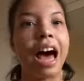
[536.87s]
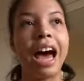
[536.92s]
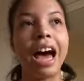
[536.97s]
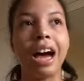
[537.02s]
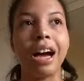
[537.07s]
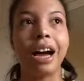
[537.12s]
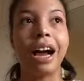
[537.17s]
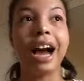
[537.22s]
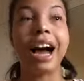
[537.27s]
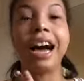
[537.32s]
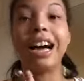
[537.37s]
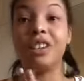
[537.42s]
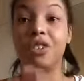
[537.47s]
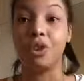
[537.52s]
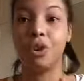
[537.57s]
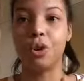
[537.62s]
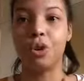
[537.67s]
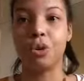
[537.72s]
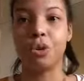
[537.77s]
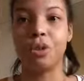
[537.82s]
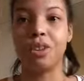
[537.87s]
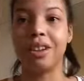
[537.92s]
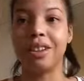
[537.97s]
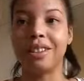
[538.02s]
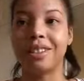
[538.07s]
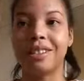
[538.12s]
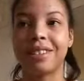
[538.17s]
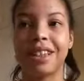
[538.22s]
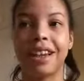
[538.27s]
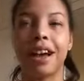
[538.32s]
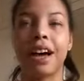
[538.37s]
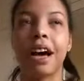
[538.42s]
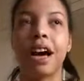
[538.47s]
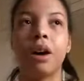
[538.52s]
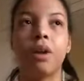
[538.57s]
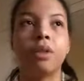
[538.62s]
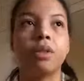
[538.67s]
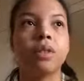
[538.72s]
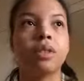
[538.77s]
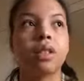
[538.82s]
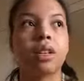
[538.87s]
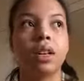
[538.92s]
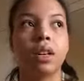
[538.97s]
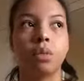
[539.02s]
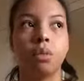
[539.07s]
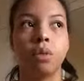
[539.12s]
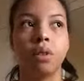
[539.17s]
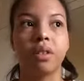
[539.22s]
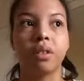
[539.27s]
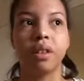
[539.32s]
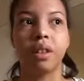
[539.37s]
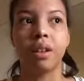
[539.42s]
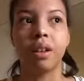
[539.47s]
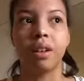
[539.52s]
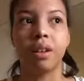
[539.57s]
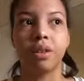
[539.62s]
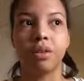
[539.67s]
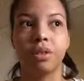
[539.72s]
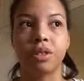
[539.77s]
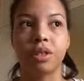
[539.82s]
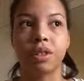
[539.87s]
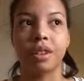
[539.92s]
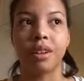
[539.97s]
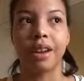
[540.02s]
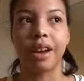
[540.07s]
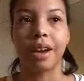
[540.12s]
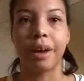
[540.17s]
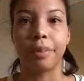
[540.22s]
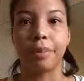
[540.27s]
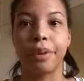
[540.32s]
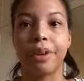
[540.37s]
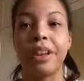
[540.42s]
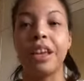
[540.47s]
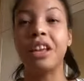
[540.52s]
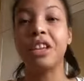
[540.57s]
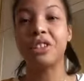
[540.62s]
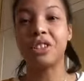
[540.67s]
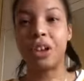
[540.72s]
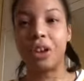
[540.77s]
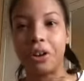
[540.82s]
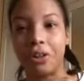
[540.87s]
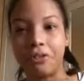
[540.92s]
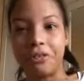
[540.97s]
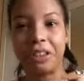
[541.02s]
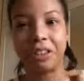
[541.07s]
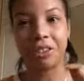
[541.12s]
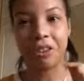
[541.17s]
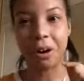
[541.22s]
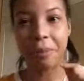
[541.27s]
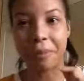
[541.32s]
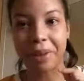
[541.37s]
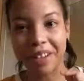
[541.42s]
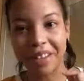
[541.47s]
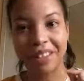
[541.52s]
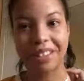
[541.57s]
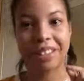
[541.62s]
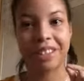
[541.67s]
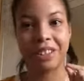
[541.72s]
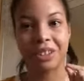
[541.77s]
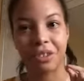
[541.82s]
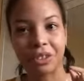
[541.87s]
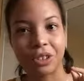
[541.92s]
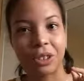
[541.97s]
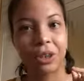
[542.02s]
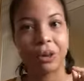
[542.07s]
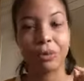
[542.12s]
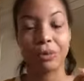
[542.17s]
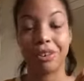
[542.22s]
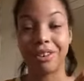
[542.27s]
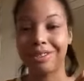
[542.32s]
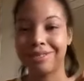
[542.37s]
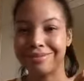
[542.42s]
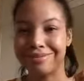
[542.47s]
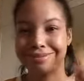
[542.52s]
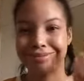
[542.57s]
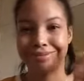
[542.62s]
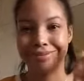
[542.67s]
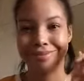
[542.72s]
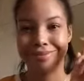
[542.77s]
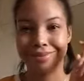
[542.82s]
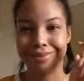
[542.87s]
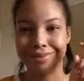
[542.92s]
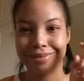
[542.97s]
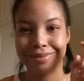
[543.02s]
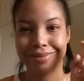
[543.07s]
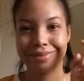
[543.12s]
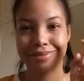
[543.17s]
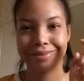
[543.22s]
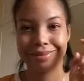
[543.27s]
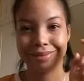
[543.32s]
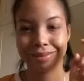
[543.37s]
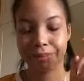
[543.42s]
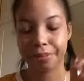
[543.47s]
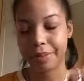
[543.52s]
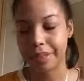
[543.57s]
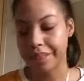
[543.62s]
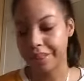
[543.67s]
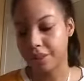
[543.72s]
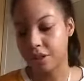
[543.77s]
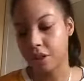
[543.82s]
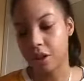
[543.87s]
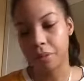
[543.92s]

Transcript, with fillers: I had no words I was like what the hell is gonna happen so hopefully you'll come back in October please